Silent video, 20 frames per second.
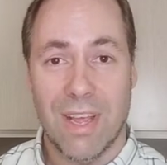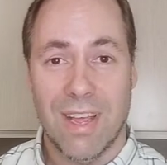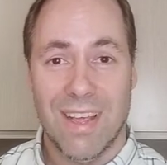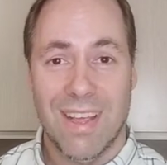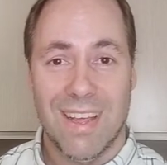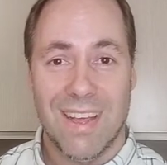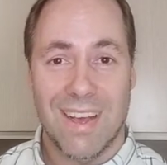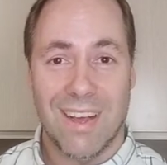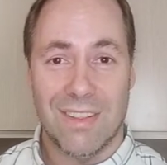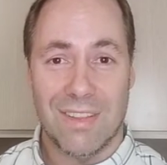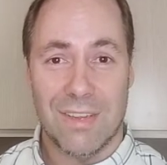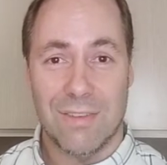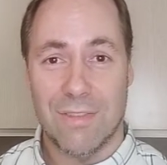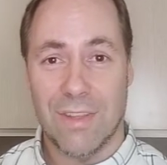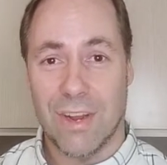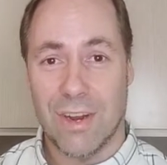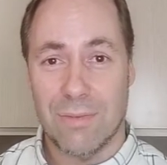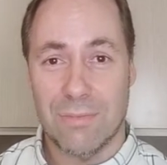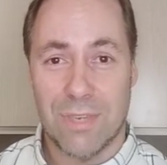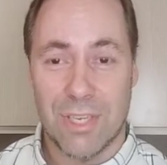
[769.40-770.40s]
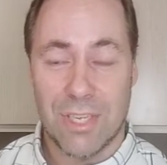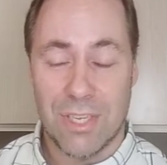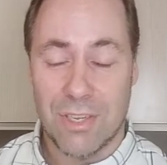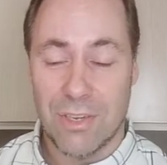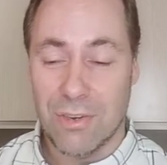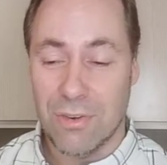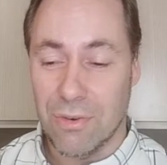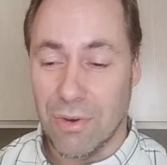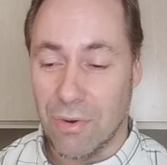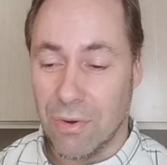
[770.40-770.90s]
I'll leave that up to you,
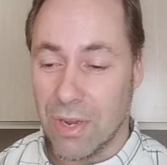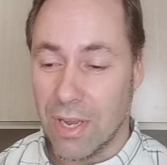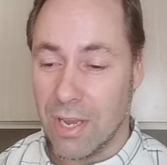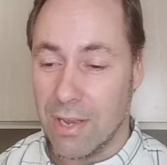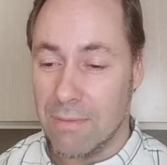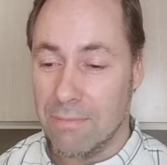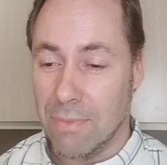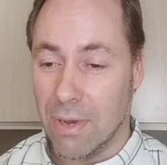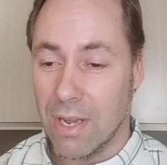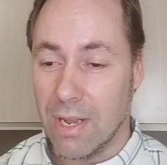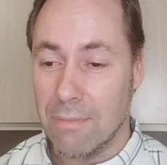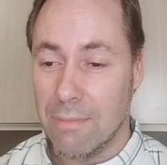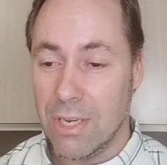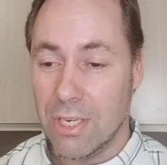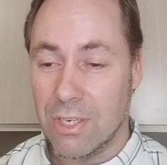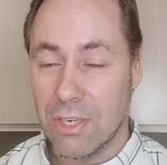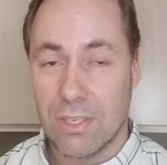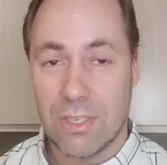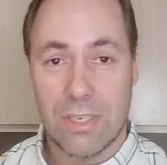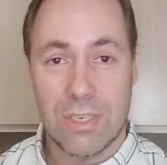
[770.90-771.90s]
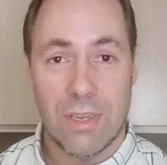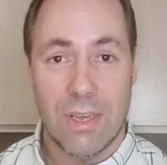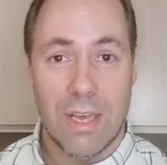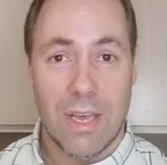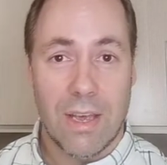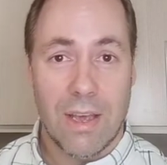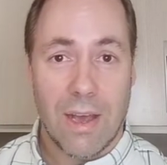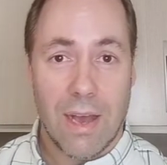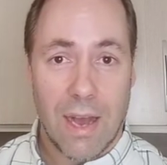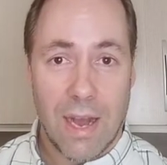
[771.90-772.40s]
okay? But let me just
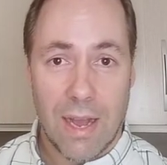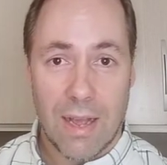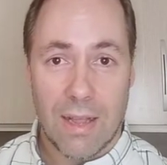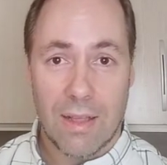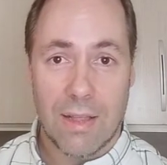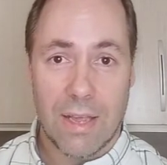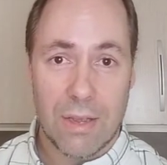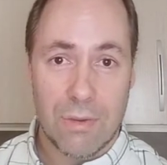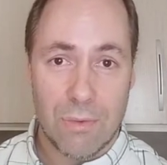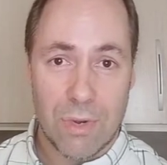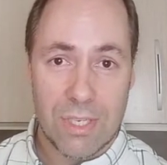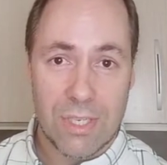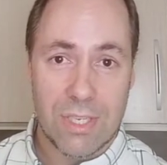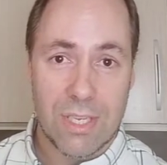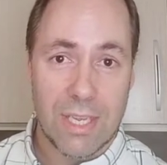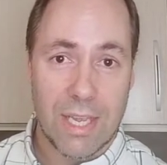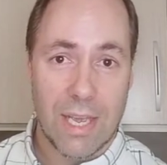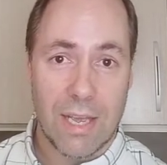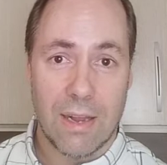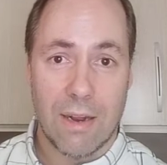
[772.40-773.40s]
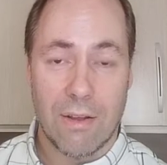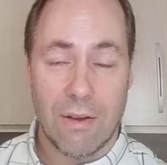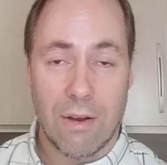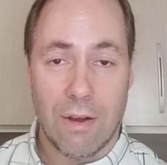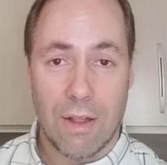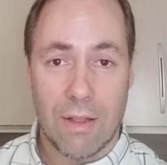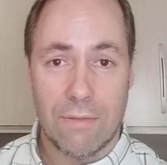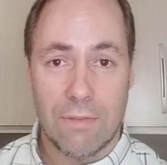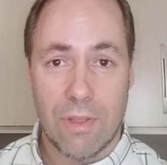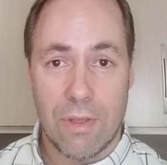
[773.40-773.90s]
highlight once again
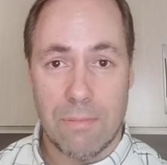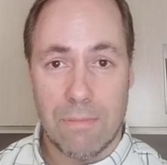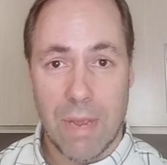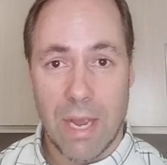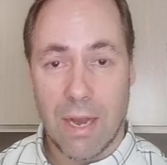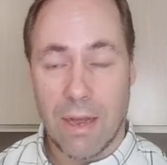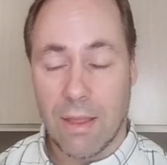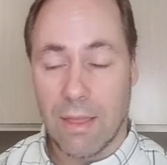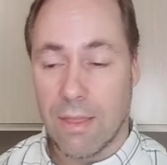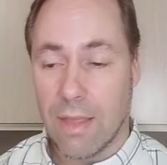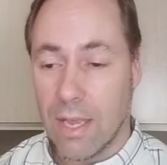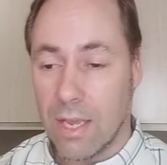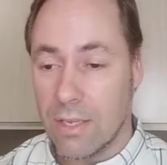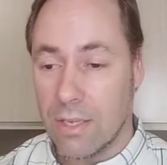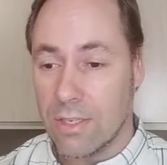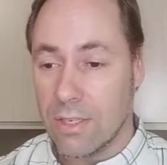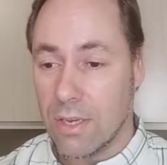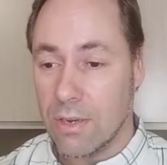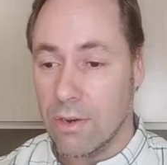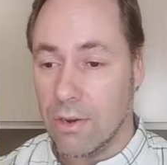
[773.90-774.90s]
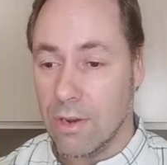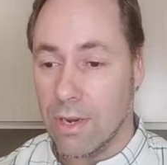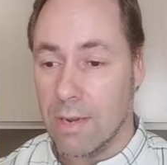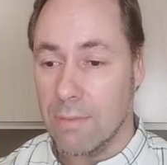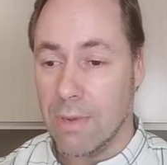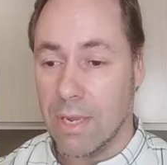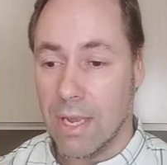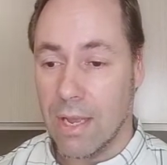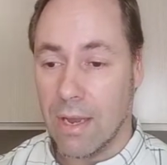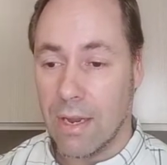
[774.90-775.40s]
all of the main things that you're going to be
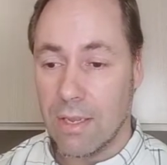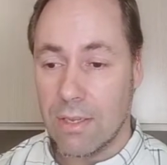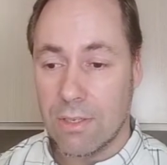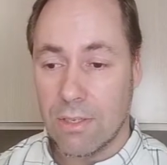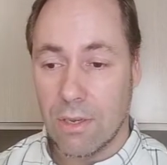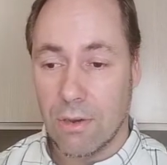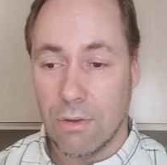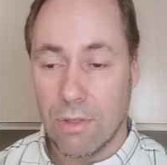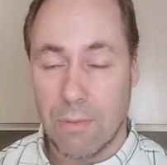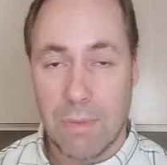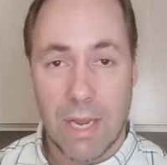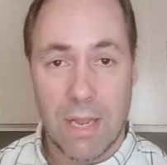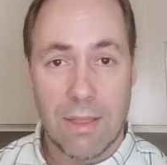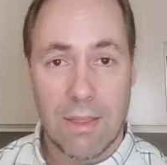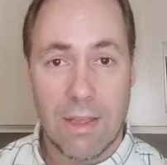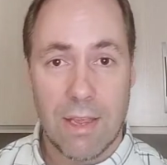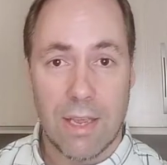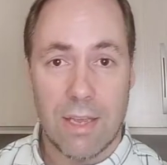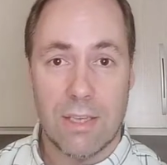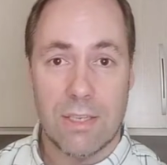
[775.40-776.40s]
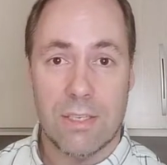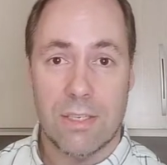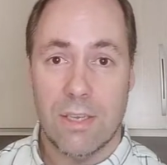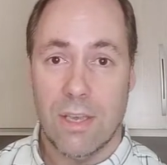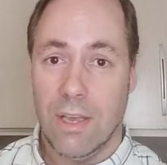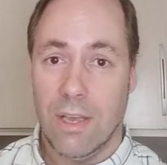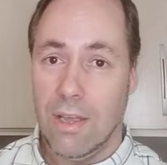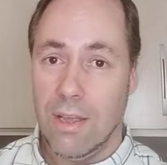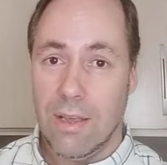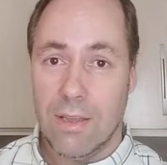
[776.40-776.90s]
getting. So the main thing is,
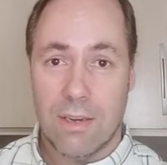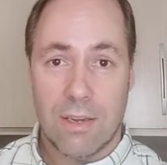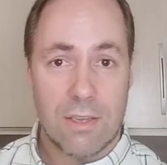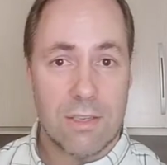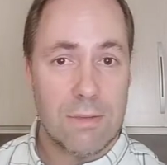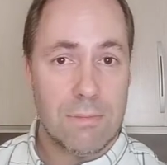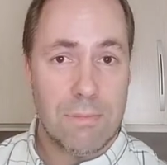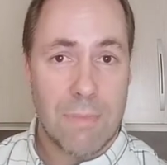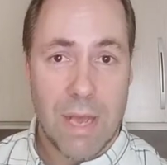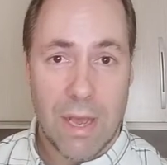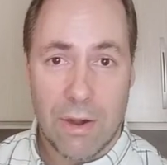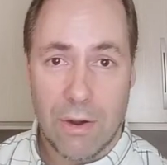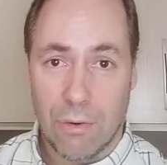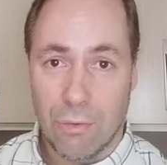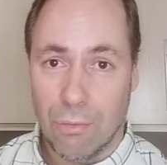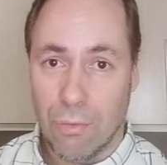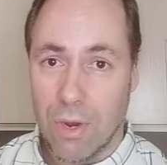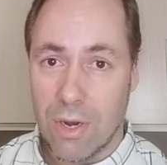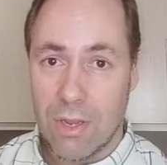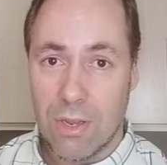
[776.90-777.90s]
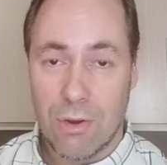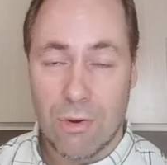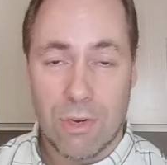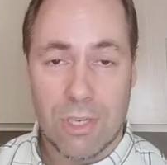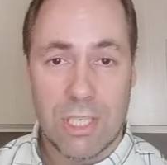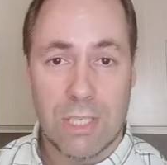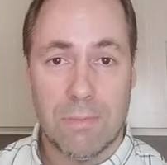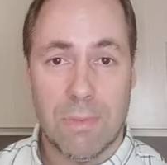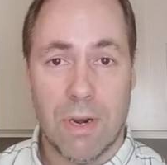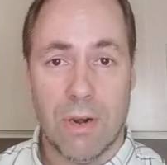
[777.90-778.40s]
it doesn't matter what your
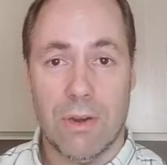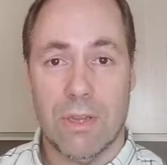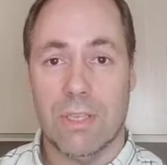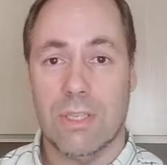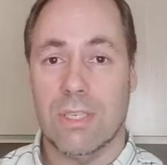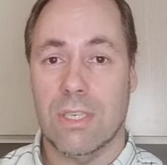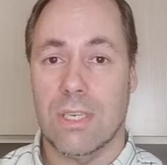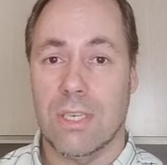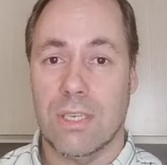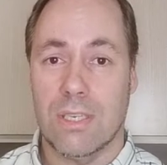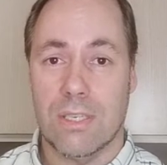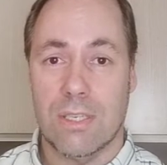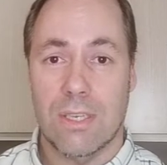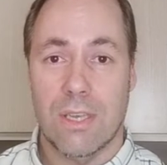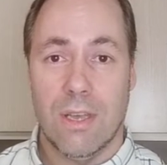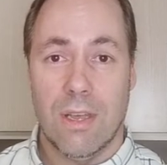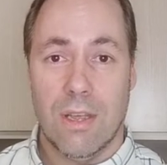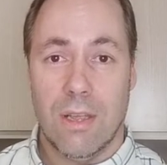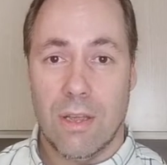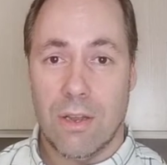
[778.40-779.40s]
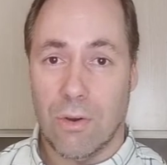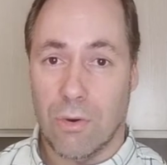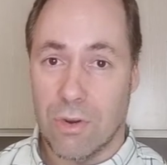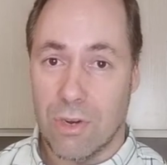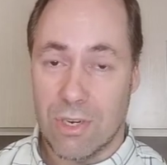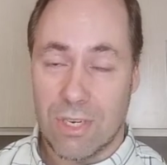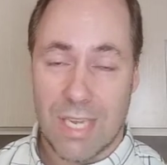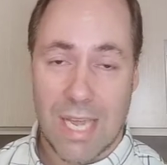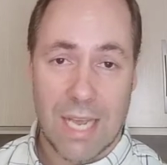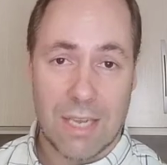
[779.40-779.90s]
experience is or your
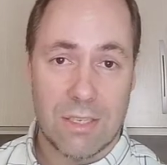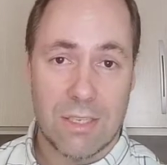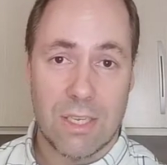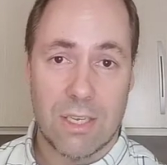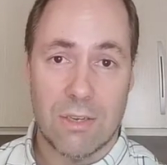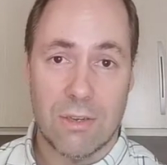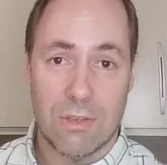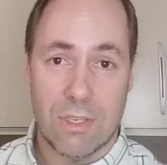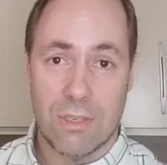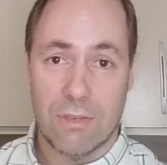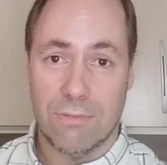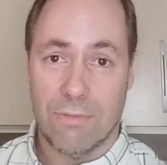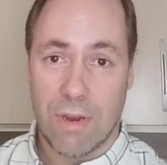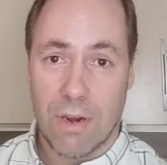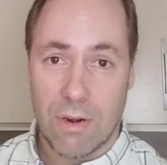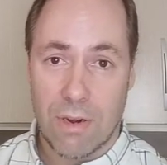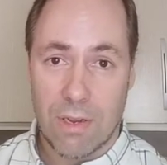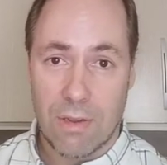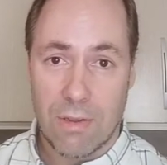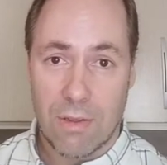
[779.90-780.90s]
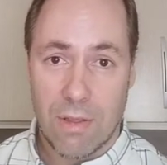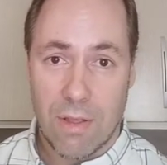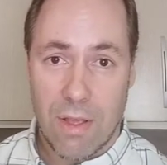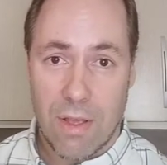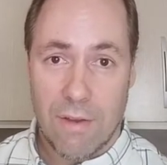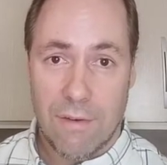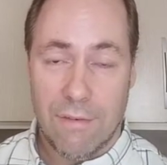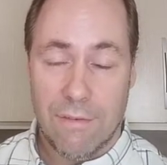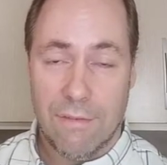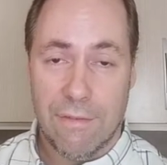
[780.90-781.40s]
tech skills, it's very
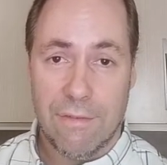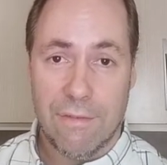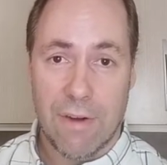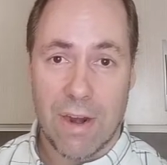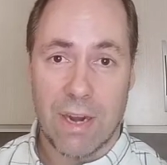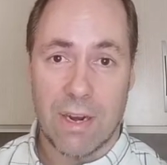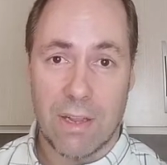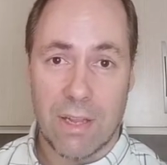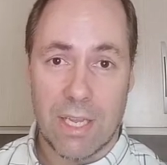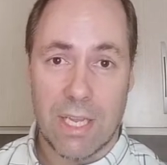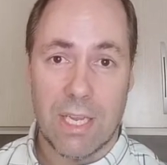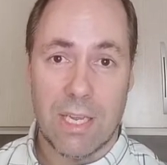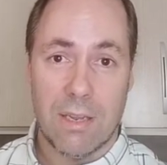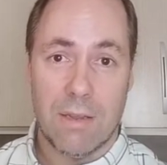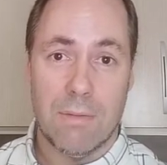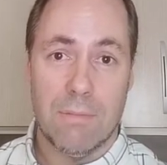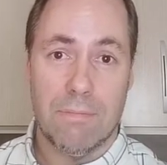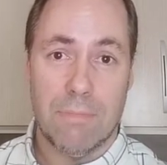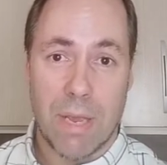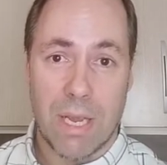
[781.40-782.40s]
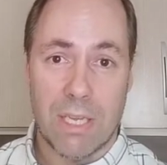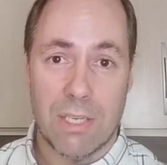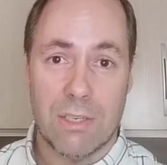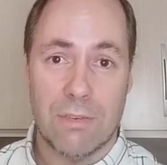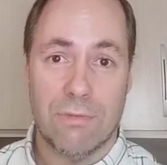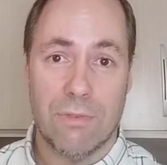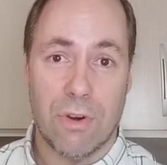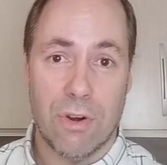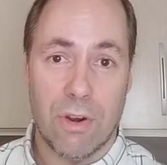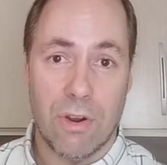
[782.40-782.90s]
friendly, based
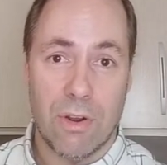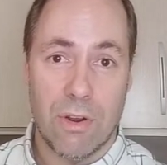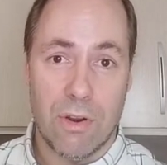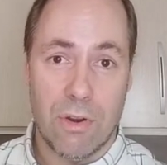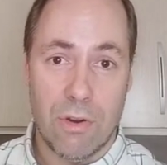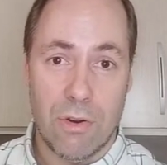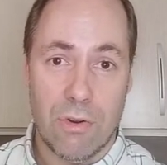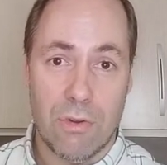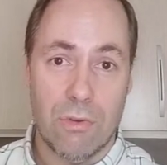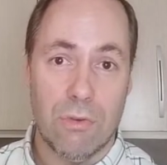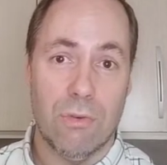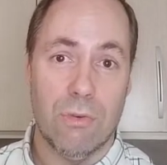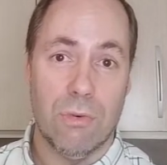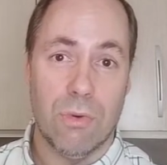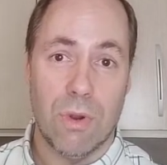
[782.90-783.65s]
for new